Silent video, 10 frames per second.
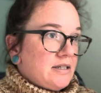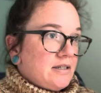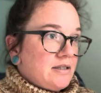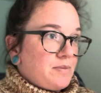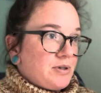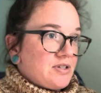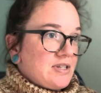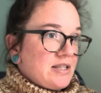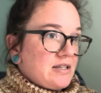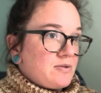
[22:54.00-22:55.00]
the
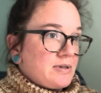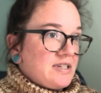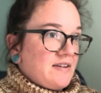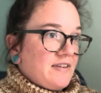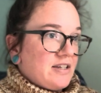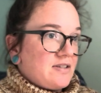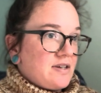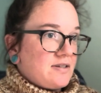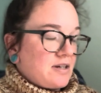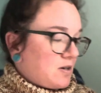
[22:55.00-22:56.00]
person that's receiving this
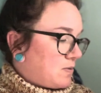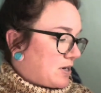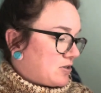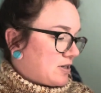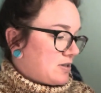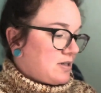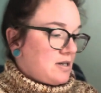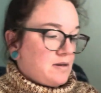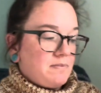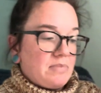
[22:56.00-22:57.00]
isn't gonna watch this,
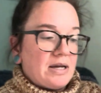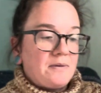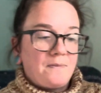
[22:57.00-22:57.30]
but